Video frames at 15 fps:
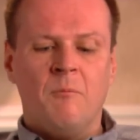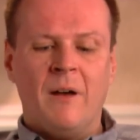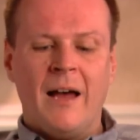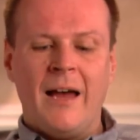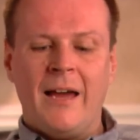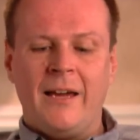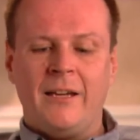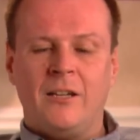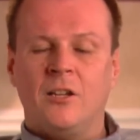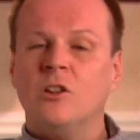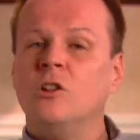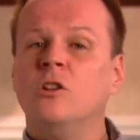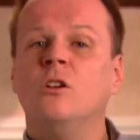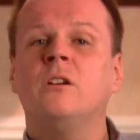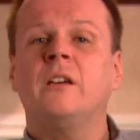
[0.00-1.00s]
by
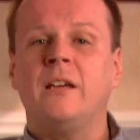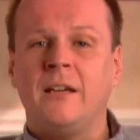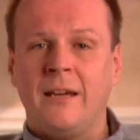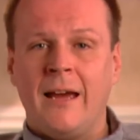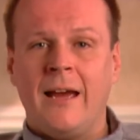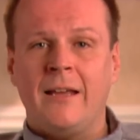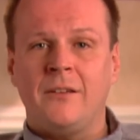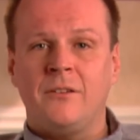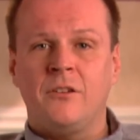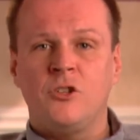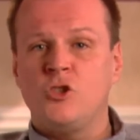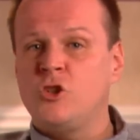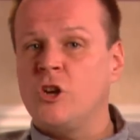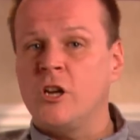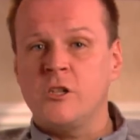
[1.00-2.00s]
looking at the
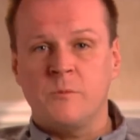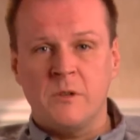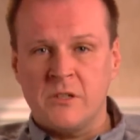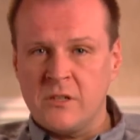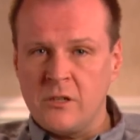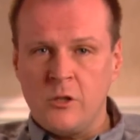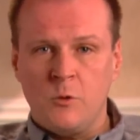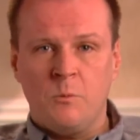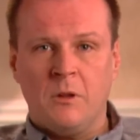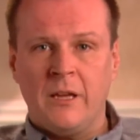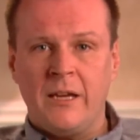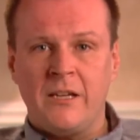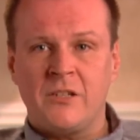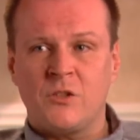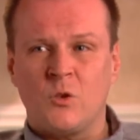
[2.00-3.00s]
judgments that you
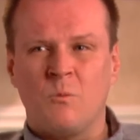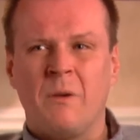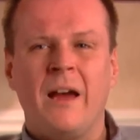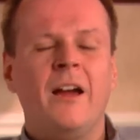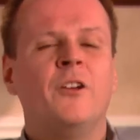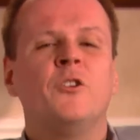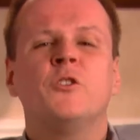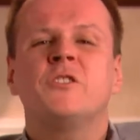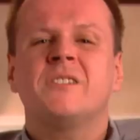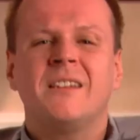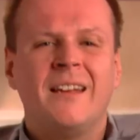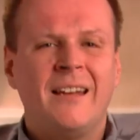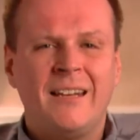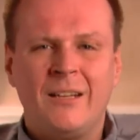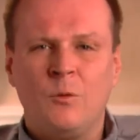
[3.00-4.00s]
place, or by
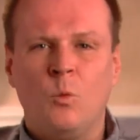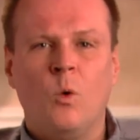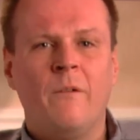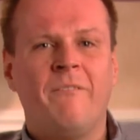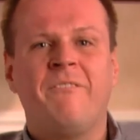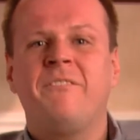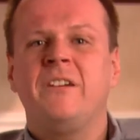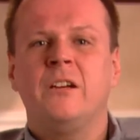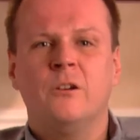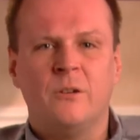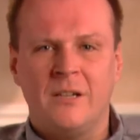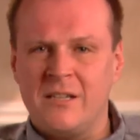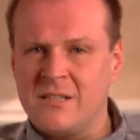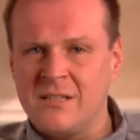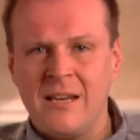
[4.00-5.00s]
understanding what
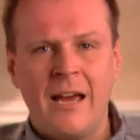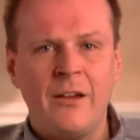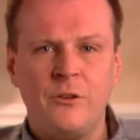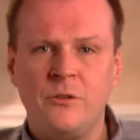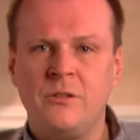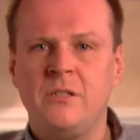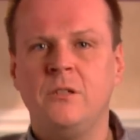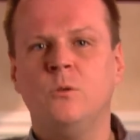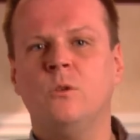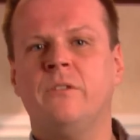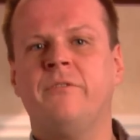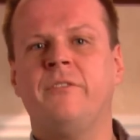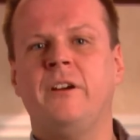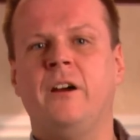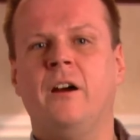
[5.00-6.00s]
fear is and how you deal with
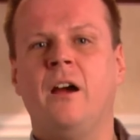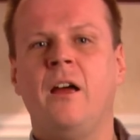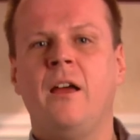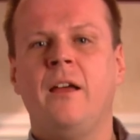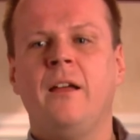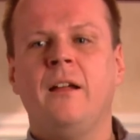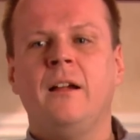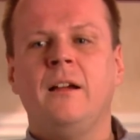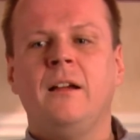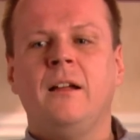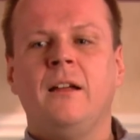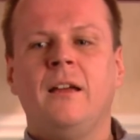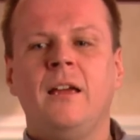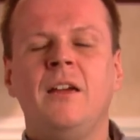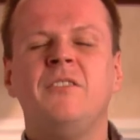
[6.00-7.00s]
fear,
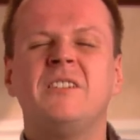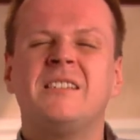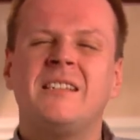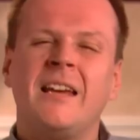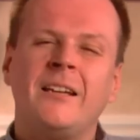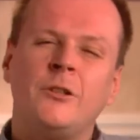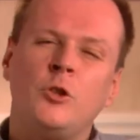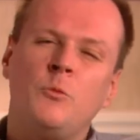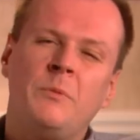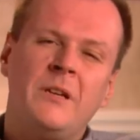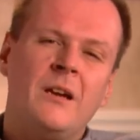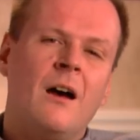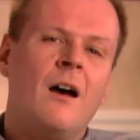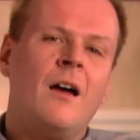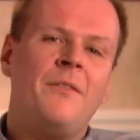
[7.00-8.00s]
if it's taken you
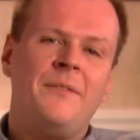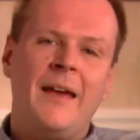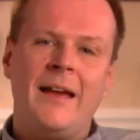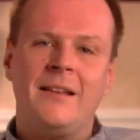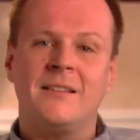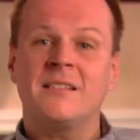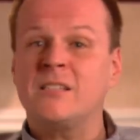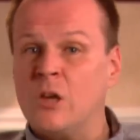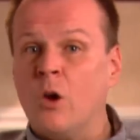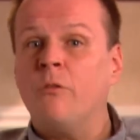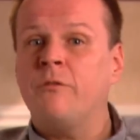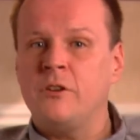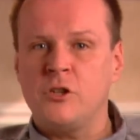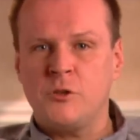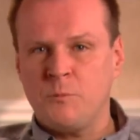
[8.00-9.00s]
beyond that
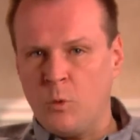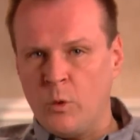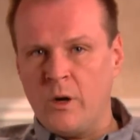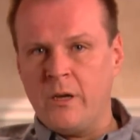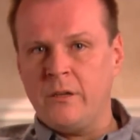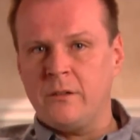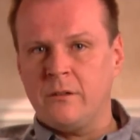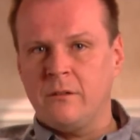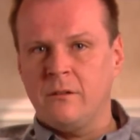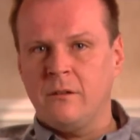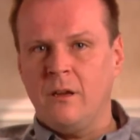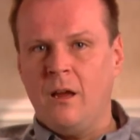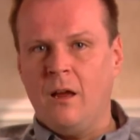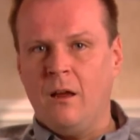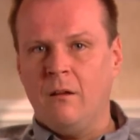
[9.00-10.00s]
selfish point
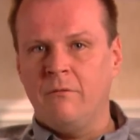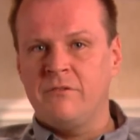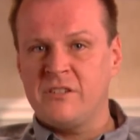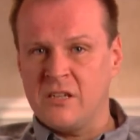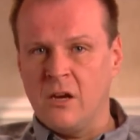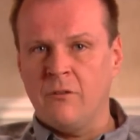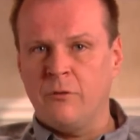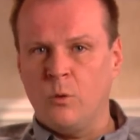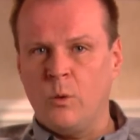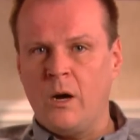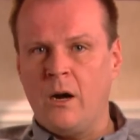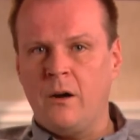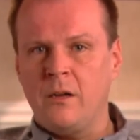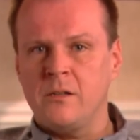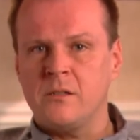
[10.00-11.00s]
of
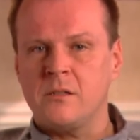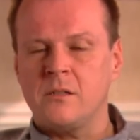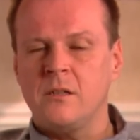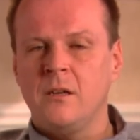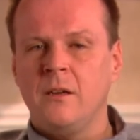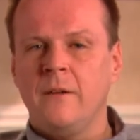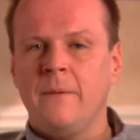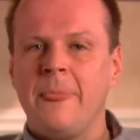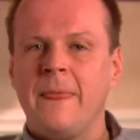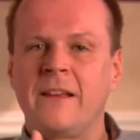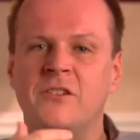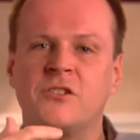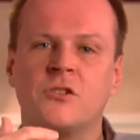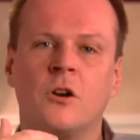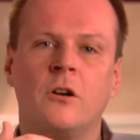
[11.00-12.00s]
self-awareness
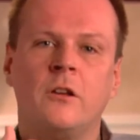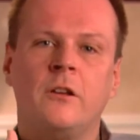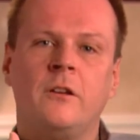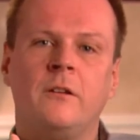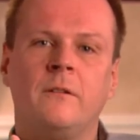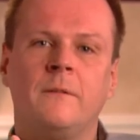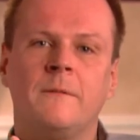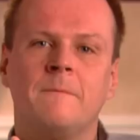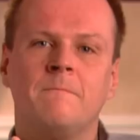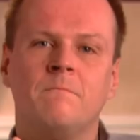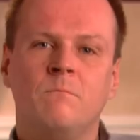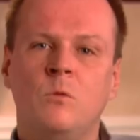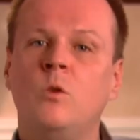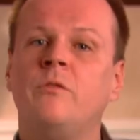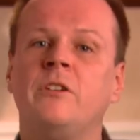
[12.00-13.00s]
and started
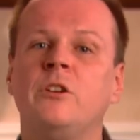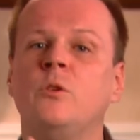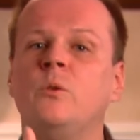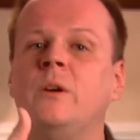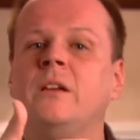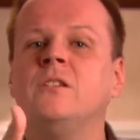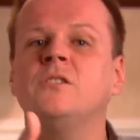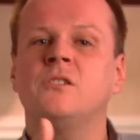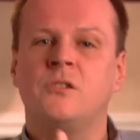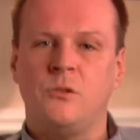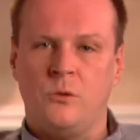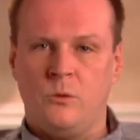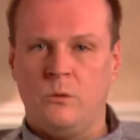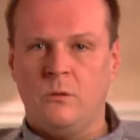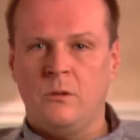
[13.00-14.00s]
moving you
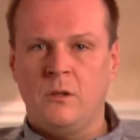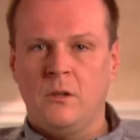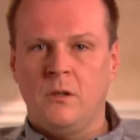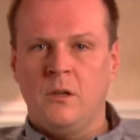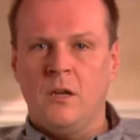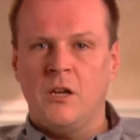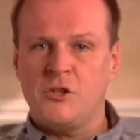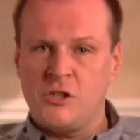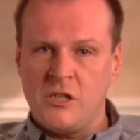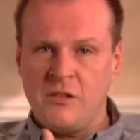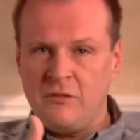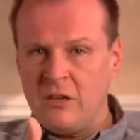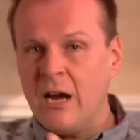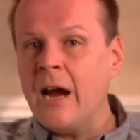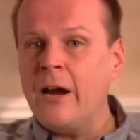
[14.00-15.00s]
into
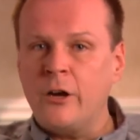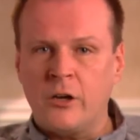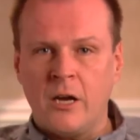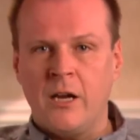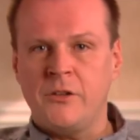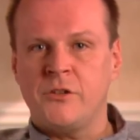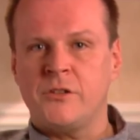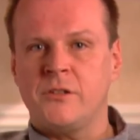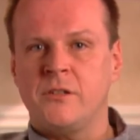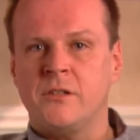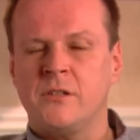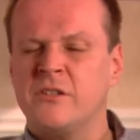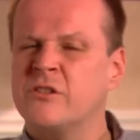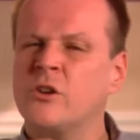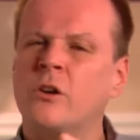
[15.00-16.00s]
achieving higher
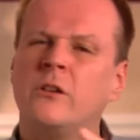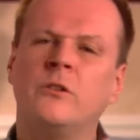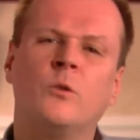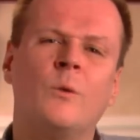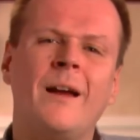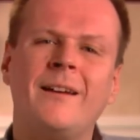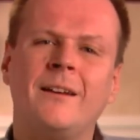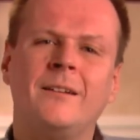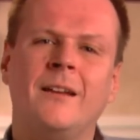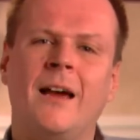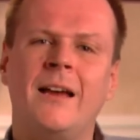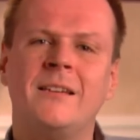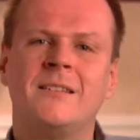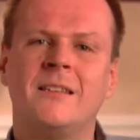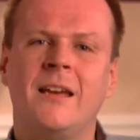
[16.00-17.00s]
consciousness and starting to
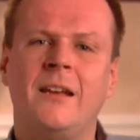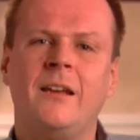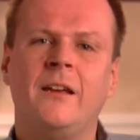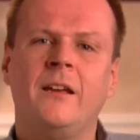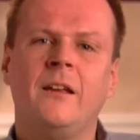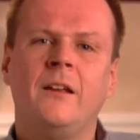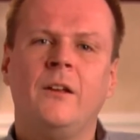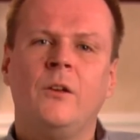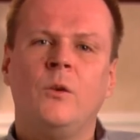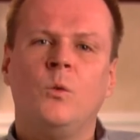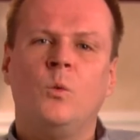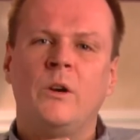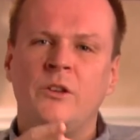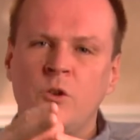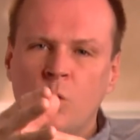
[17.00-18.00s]
recognize that
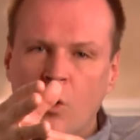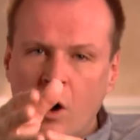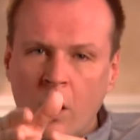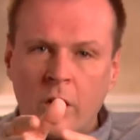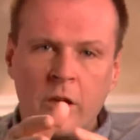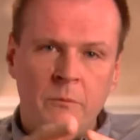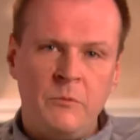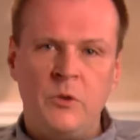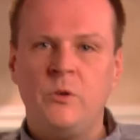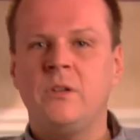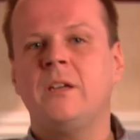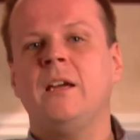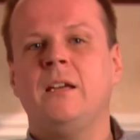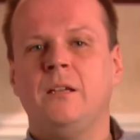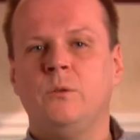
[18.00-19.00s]
when you are
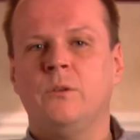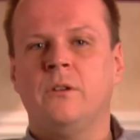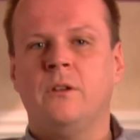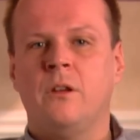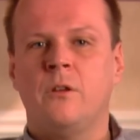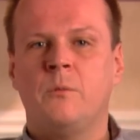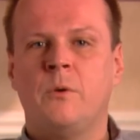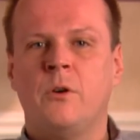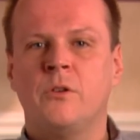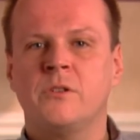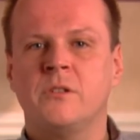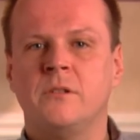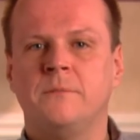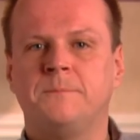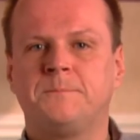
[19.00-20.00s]
communicating with another
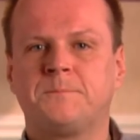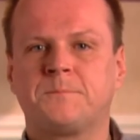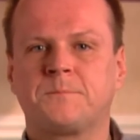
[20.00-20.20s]
person,